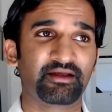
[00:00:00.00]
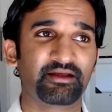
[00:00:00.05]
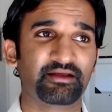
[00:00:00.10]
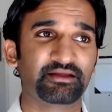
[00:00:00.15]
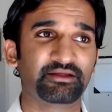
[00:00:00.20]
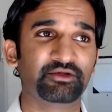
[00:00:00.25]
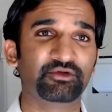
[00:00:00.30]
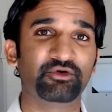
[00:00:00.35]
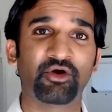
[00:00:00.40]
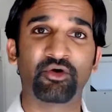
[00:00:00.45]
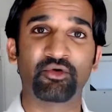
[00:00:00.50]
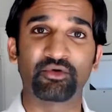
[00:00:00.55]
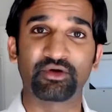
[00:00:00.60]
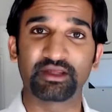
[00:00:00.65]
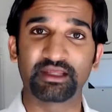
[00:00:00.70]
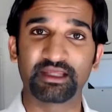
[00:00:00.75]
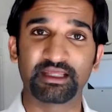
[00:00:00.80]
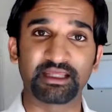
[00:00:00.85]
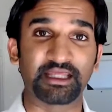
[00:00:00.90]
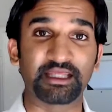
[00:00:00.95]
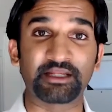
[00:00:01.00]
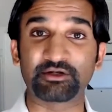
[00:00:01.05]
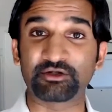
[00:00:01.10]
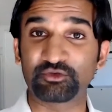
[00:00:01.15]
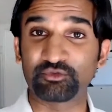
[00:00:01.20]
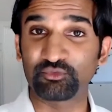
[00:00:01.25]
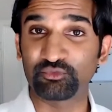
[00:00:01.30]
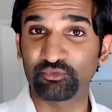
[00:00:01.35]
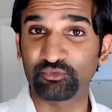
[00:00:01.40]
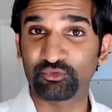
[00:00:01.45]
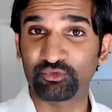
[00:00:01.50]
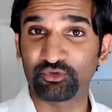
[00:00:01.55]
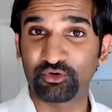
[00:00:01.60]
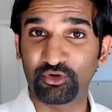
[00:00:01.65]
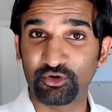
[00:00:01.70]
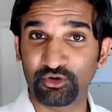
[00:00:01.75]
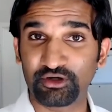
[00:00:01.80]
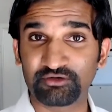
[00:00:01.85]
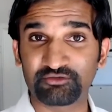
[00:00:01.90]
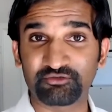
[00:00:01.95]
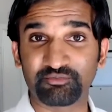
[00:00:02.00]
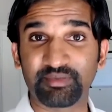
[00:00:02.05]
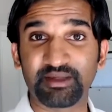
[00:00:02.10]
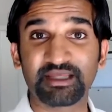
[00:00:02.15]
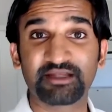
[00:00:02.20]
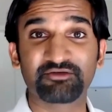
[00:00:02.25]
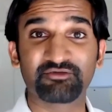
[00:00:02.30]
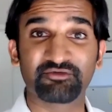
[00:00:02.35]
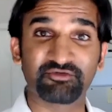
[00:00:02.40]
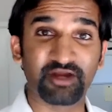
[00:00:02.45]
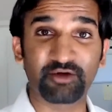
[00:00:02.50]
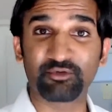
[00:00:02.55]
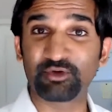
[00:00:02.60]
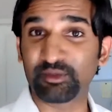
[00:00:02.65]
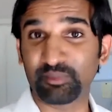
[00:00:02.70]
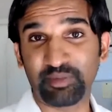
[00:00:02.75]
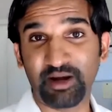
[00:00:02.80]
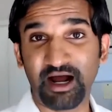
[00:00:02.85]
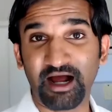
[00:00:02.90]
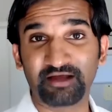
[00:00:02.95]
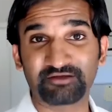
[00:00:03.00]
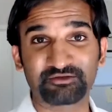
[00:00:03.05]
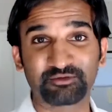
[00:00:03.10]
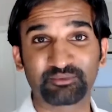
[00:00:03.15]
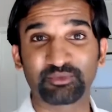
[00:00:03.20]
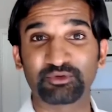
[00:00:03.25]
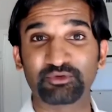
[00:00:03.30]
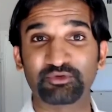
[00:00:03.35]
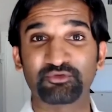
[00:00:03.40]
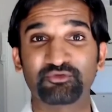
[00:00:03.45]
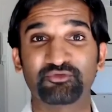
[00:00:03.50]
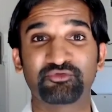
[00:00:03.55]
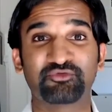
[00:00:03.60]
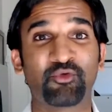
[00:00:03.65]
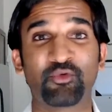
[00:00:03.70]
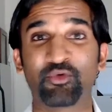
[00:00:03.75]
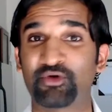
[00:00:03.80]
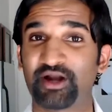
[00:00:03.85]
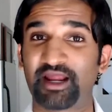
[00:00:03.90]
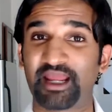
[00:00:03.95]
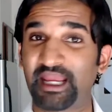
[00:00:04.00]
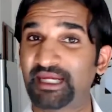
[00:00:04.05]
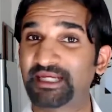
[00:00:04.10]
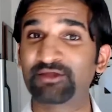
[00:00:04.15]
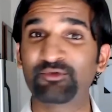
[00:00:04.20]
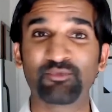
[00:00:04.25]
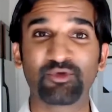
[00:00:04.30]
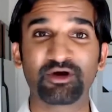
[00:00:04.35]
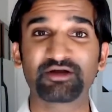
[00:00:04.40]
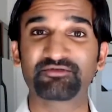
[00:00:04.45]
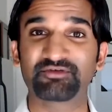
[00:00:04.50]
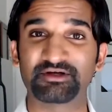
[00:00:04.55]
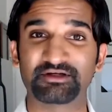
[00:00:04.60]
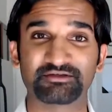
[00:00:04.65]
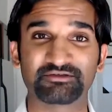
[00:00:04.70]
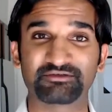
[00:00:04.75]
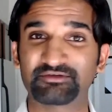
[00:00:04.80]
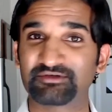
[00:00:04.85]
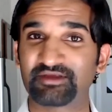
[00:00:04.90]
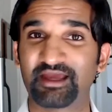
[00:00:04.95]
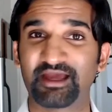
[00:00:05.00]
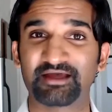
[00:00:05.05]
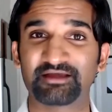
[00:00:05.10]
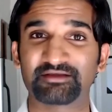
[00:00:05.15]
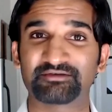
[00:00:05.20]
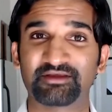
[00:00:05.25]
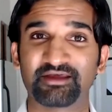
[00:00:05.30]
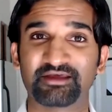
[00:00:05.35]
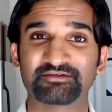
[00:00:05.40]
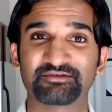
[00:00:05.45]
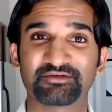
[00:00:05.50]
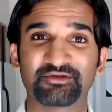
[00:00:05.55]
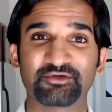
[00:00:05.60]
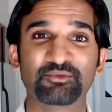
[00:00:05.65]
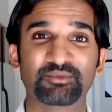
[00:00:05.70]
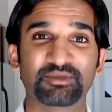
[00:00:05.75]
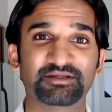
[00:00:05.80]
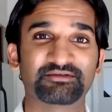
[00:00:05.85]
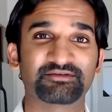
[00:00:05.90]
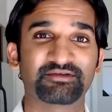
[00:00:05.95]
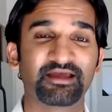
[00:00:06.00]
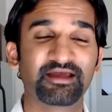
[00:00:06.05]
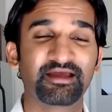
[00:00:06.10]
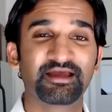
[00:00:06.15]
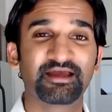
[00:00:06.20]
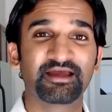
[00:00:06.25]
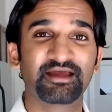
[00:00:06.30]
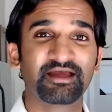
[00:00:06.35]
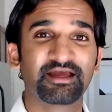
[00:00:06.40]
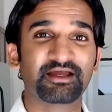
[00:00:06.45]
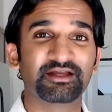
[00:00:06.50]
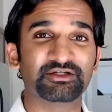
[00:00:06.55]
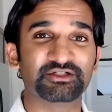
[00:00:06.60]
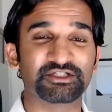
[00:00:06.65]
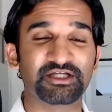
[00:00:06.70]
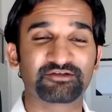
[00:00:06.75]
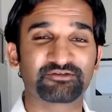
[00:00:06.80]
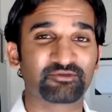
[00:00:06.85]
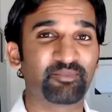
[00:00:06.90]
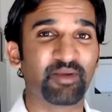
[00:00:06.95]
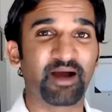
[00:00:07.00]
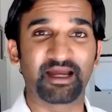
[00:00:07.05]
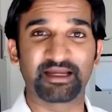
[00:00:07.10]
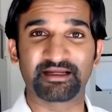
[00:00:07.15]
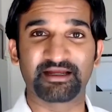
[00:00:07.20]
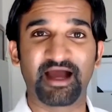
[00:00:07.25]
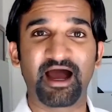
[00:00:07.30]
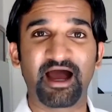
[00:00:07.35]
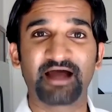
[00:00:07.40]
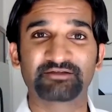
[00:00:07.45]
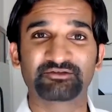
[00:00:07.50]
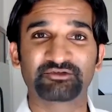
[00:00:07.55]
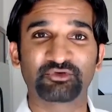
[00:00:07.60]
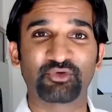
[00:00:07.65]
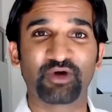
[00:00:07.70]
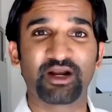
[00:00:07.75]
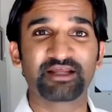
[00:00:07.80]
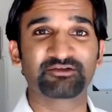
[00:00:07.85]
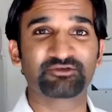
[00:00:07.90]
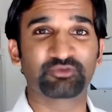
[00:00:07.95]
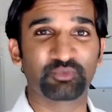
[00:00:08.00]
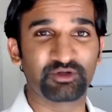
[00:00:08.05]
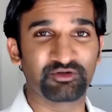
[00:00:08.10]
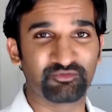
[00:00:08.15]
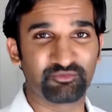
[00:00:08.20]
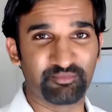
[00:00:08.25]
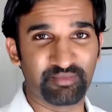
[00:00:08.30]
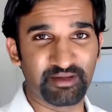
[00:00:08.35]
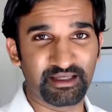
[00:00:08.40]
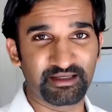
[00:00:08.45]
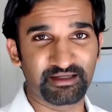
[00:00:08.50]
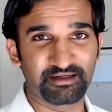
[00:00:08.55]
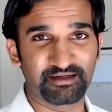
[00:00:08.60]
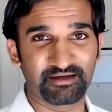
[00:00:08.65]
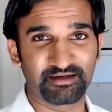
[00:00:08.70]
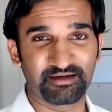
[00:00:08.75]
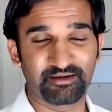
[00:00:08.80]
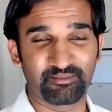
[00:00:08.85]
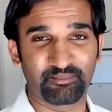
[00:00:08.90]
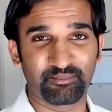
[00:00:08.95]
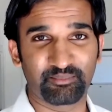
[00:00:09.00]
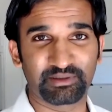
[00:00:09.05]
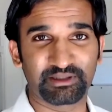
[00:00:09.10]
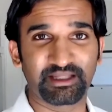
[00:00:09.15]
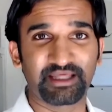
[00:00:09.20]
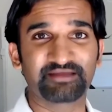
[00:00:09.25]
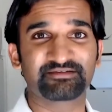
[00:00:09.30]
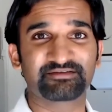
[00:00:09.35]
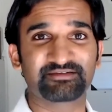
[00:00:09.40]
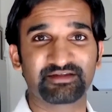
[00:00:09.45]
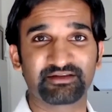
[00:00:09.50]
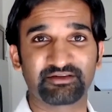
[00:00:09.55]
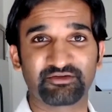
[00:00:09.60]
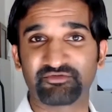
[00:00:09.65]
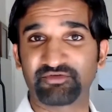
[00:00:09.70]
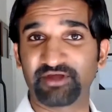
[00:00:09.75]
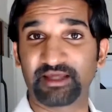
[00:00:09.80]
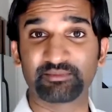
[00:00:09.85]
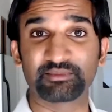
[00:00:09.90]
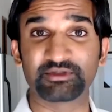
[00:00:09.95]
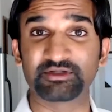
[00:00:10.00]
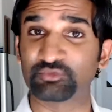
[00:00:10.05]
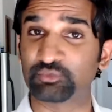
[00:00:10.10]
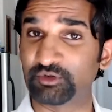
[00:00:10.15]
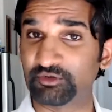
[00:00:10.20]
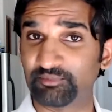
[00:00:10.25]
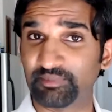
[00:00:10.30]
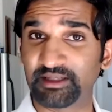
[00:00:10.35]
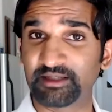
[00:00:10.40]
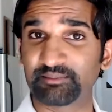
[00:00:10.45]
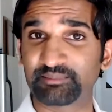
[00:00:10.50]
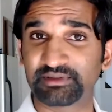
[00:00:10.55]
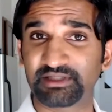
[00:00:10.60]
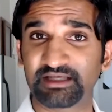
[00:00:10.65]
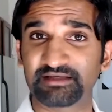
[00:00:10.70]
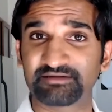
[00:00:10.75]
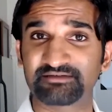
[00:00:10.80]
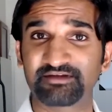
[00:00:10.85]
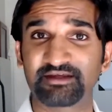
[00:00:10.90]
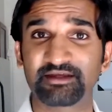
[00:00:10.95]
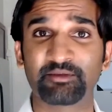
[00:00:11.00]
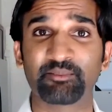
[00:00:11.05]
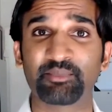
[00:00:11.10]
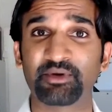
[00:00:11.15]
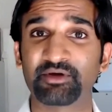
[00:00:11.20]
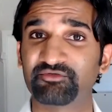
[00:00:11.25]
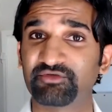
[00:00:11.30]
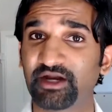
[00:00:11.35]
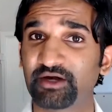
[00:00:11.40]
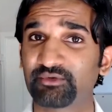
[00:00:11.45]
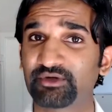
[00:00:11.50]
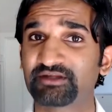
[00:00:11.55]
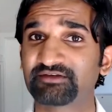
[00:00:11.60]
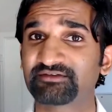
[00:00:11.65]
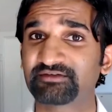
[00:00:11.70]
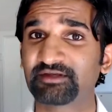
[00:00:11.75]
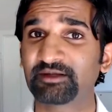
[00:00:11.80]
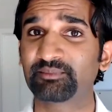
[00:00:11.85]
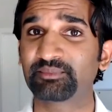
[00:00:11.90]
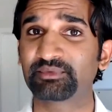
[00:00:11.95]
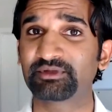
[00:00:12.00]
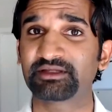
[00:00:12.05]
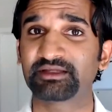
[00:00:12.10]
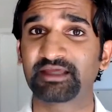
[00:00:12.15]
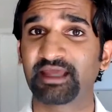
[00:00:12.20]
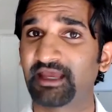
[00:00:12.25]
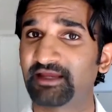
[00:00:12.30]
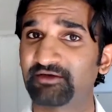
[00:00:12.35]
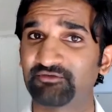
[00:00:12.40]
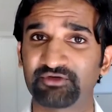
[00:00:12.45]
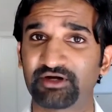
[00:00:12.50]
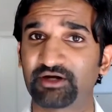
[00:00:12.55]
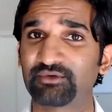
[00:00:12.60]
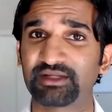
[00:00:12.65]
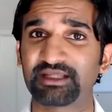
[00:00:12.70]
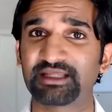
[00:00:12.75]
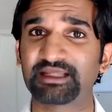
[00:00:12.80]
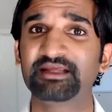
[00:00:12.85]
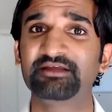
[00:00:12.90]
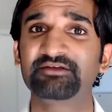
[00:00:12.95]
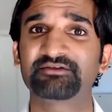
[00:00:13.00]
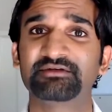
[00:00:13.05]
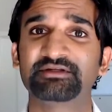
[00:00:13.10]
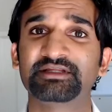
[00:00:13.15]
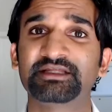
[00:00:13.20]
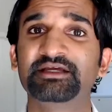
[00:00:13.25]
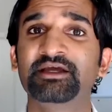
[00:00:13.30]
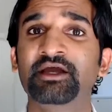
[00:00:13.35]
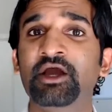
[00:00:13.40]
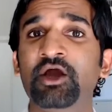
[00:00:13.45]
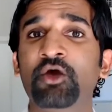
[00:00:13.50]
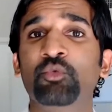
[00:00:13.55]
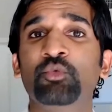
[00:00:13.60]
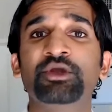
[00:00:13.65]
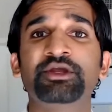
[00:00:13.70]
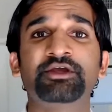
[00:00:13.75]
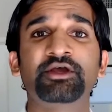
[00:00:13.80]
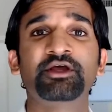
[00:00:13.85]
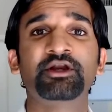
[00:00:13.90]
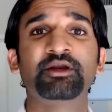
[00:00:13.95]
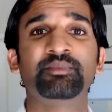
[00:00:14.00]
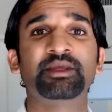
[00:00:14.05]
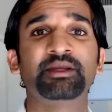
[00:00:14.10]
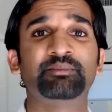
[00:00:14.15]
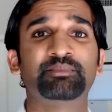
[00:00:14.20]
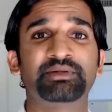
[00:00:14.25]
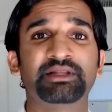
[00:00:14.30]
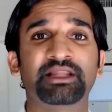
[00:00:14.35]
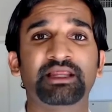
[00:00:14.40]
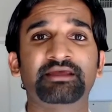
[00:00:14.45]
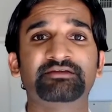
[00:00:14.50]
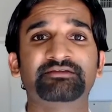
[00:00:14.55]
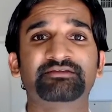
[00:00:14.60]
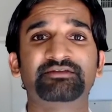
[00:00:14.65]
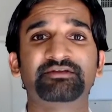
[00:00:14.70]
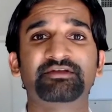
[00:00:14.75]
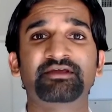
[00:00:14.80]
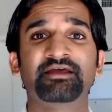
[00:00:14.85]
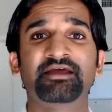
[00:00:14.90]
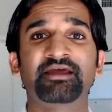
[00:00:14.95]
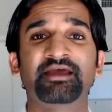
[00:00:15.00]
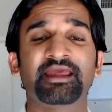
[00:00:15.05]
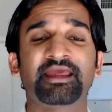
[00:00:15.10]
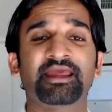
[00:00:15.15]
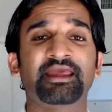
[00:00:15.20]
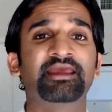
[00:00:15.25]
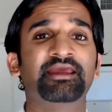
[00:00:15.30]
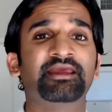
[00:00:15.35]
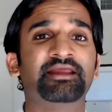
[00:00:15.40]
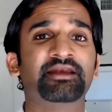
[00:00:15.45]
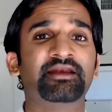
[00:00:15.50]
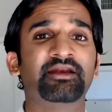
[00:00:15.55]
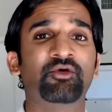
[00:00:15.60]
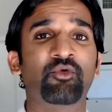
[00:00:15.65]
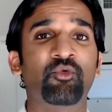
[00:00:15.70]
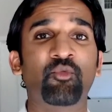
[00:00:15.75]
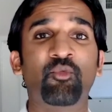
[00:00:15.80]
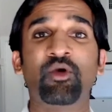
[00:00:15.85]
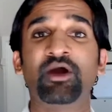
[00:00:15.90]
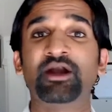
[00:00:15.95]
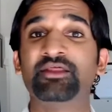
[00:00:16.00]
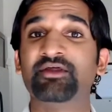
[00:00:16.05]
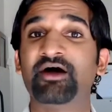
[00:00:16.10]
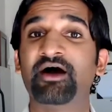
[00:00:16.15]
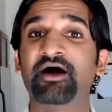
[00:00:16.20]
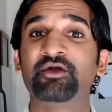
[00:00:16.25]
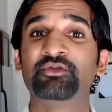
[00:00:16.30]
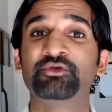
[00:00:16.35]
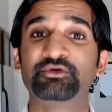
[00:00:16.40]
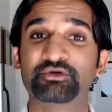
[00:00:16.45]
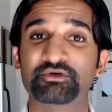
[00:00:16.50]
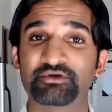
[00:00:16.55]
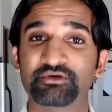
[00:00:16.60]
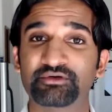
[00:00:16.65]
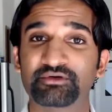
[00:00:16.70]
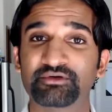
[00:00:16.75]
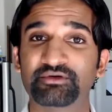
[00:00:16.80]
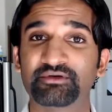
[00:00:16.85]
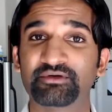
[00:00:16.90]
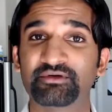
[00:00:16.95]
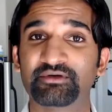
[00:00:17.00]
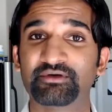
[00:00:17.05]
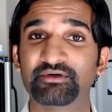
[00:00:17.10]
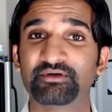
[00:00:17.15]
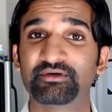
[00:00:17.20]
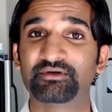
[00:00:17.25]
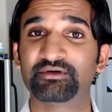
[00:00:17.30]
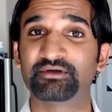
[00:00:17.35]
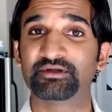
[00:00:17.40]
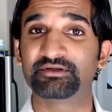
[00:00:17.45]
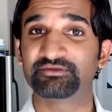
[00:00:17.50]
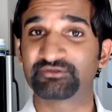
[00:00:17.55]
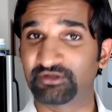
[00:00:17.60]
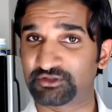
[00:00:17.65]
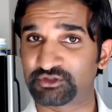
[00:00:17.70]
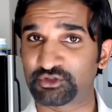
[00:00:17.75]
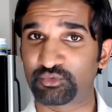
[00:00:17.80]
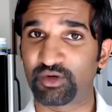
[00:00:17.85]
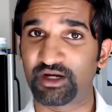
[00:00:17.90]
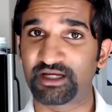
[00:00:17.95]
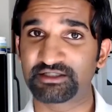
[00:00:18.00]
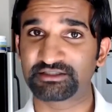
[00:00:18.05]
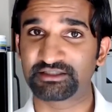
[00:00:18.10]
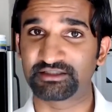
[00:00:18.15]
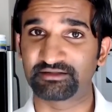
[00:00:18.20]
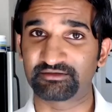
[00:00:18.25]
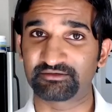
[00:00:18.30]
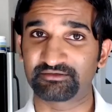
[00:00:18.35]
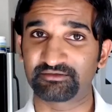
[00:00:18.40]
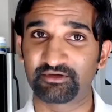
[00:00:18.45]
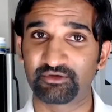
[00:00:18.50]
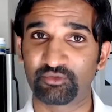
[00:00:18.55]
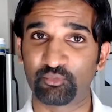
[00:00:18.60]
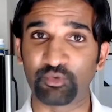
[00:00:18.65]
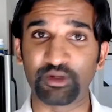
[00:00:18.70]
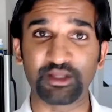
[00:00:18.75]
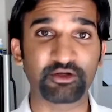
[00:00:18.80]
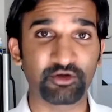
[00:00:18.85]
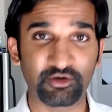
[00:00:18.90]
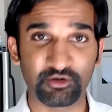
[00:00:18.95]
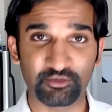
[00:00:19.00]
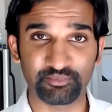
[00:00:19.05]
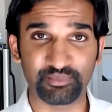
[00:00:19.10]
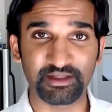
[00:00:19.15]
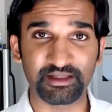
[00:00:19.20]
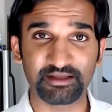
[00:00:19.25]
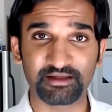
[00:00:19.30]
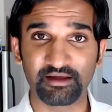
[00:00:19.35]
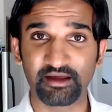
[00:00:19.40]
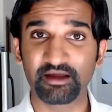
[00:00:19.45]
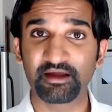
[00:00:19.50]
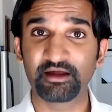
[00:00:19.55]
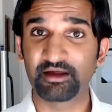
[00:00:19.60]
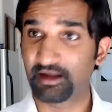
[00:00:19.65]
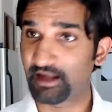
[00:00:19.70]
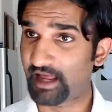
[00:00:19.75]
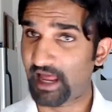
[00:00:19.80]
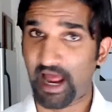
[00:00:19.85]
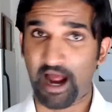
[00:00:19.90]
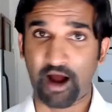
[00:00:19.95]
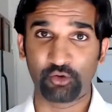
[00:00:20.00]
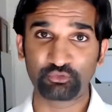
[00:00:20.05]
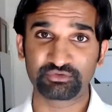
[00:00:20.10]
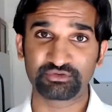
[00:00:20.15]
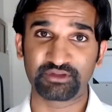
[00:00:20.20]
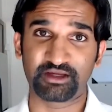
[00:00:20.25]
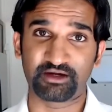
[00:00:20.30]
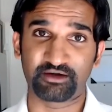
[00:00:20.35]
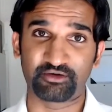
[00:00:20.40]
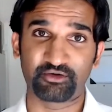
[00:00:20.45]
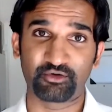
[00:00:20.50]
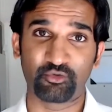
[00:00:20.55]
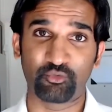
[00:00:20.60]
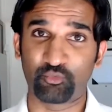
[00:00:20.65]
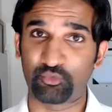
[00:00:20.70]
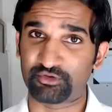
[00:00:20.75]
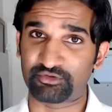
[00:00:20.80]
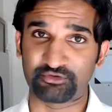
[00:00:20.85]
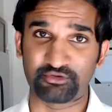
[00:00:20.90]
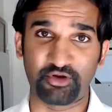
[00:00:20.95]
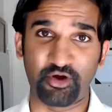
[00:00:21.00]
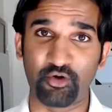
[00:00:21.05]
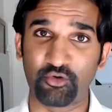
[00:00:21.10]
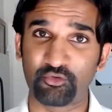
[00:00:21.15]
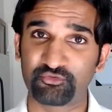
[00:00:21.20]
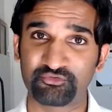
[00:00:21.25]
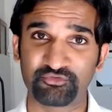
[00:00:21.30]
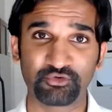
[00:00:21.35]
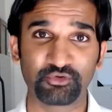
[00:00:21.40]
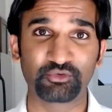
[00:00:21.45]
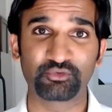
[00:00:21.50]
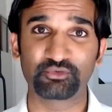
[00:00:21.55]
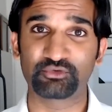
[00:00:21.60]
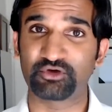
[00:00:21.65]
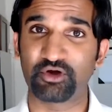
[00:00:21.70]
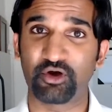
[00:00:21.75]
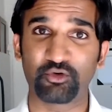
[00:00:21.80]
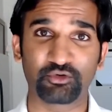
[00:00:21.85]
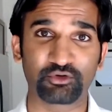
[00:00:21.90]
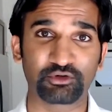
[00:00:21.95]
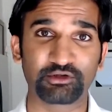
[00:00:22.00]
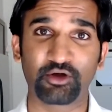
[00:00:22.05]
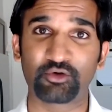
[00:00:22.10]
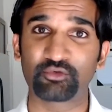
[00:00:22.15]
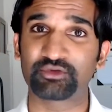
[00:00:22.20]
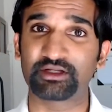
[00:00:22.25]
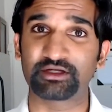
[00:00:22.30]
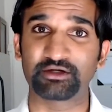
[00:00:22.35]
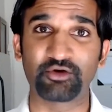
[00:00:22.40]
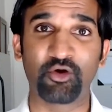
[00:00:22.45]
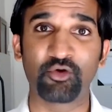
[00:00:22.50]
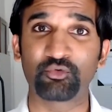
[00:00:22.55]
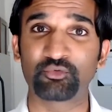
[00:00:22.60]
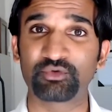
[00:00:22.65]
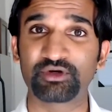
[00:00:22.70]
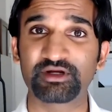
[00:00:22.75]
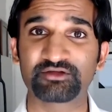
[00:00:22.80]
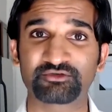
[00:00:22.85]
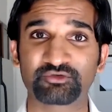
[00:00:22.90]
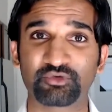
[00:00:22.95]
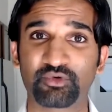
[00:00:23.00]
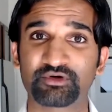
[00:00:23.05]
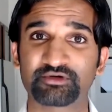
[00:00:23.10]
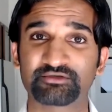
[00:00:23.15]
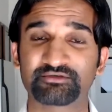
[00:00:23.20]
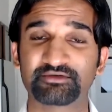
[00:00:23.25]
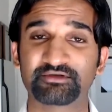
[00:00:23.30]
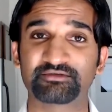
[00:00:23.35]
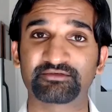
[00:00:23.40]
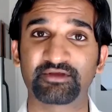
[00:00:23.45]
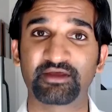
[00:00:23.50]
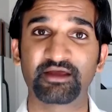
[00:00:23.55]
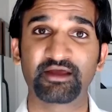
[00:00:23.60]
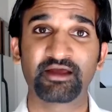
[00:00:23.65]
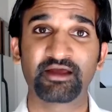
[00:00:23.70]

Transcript: you know, it could have been very possible for any one of us as humans. Just by God's grace, we've been placed in the families we've been placed in, but very simply and very easily, we could have been placed in one of the other situations. We could be out there with no food, no clothing, no resources,